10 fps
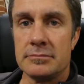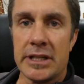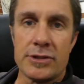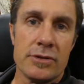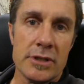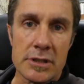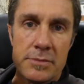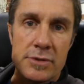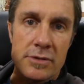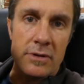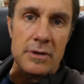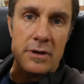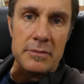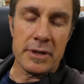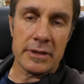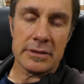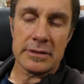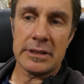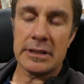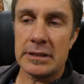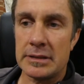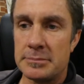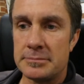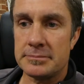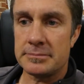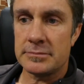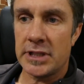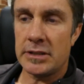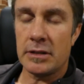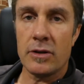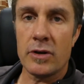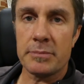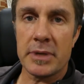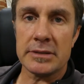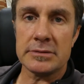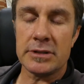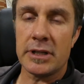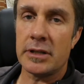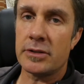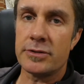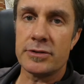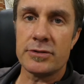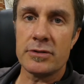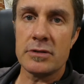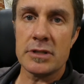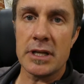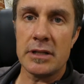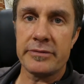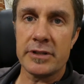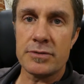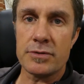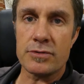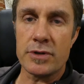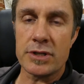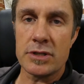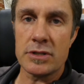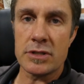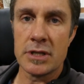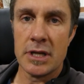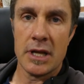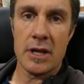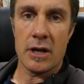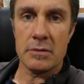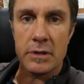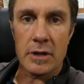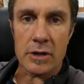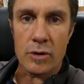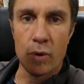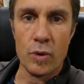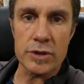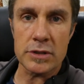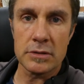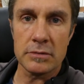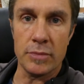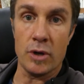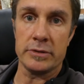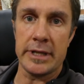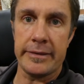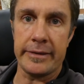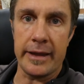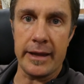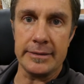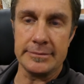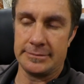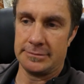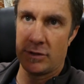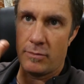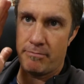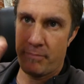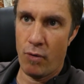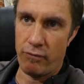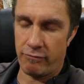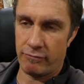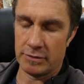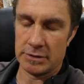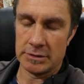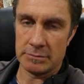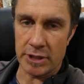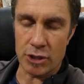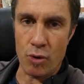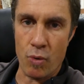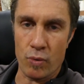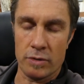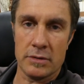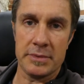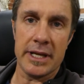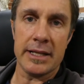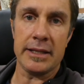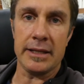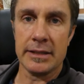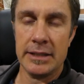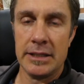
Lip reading: Make sure you subscribe, hit the like button, you know, because as soon as they lift these restrictions, I'll be like a horse bolting out the gate. Poof, be gone. I'll be out there.